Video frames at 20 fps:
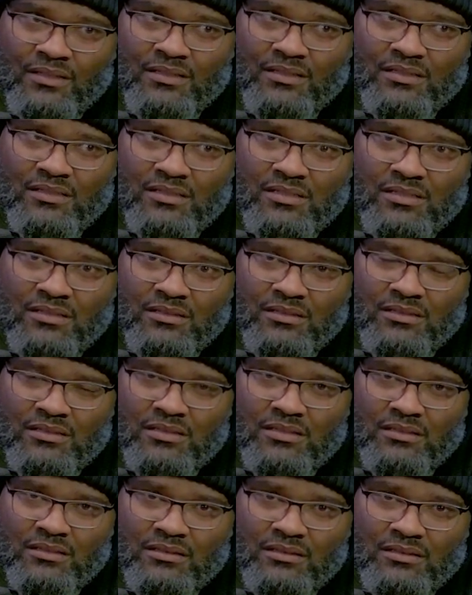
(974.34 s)
to
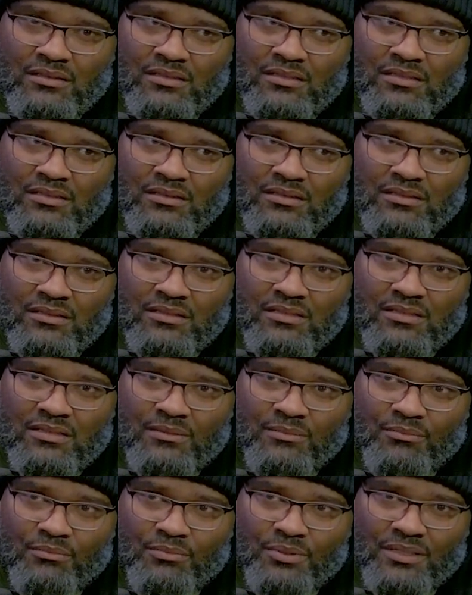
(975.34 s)
to to to
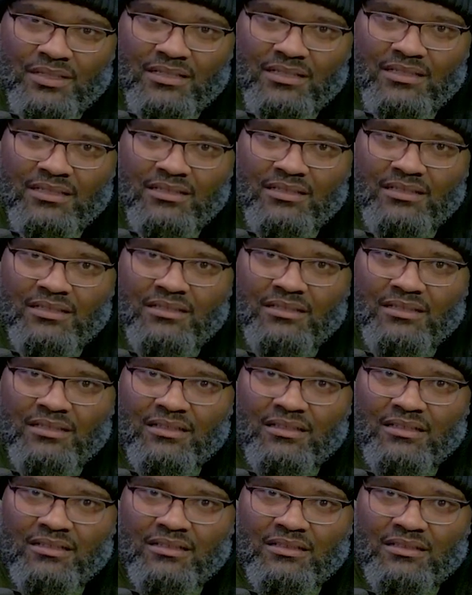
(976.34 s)
be
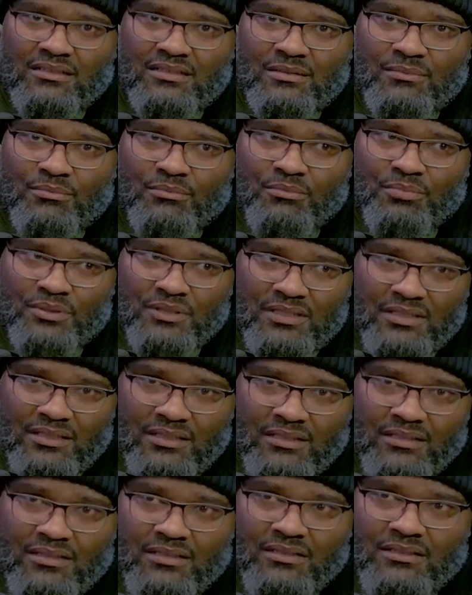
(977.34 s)
to
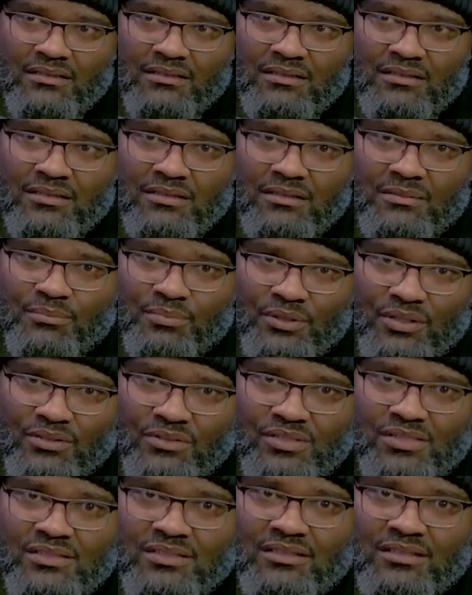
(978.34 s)
be the
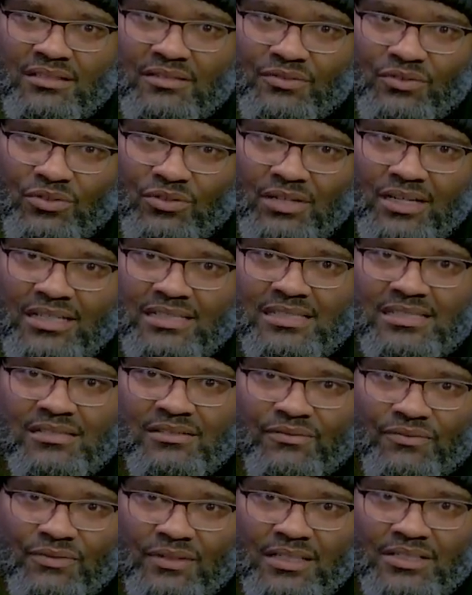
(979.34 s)
person of Christ in
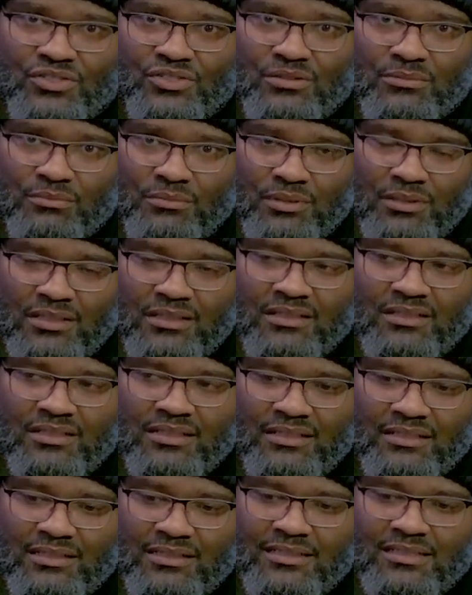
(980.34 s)
flesh and blood
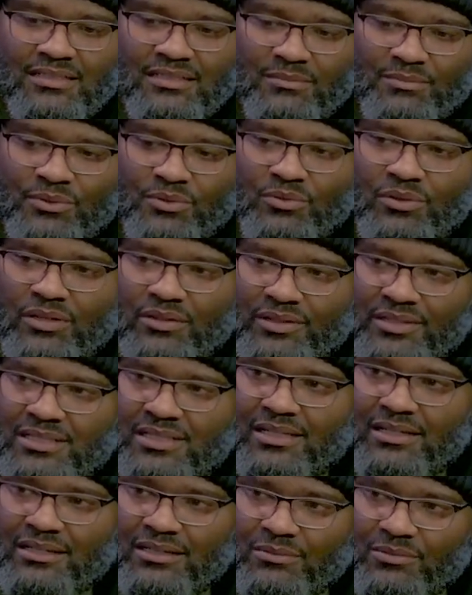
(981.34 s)
in contemporary
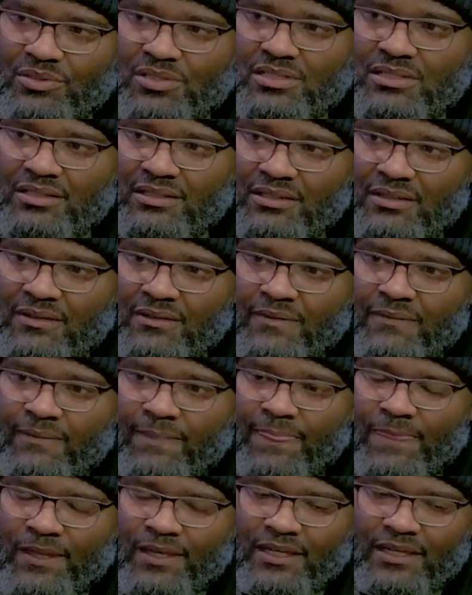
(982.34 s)
times, mm.
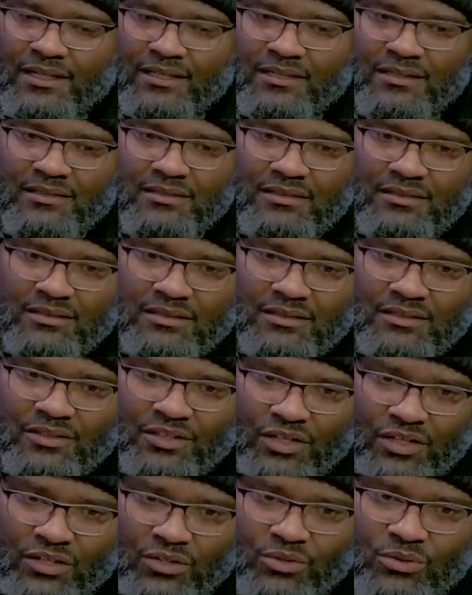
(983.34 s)
and
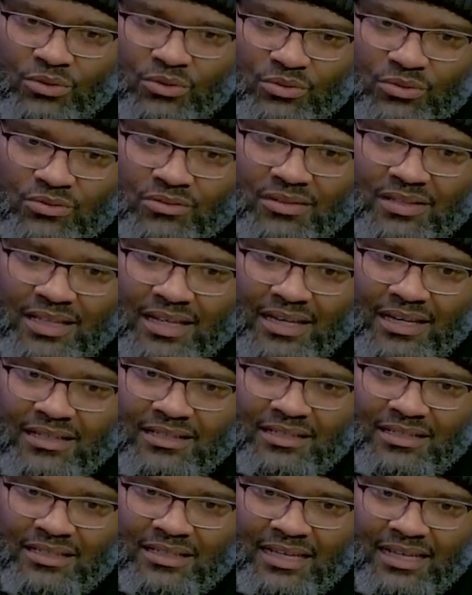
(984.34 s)
know
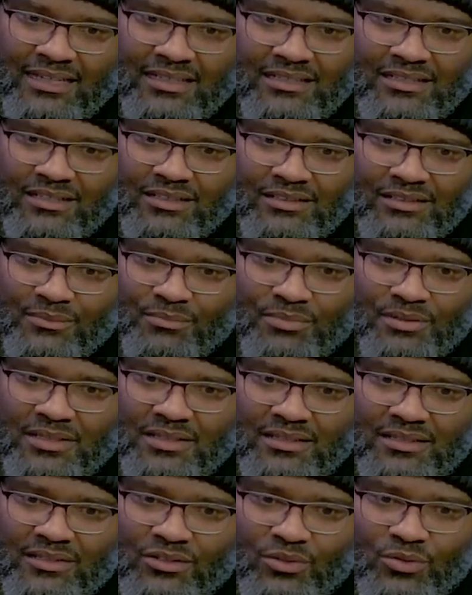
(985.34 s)
that it ain't gonna
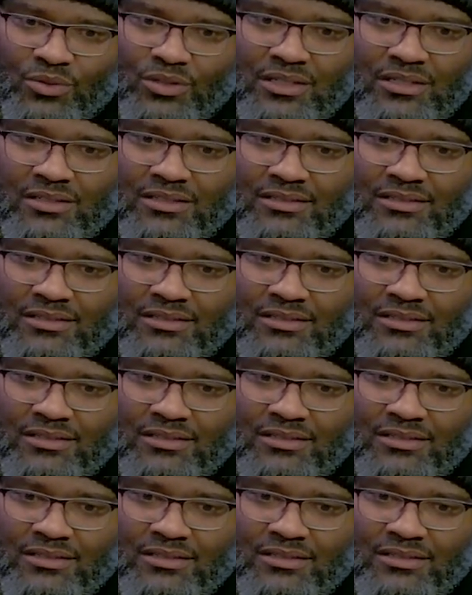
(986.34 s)
be the quick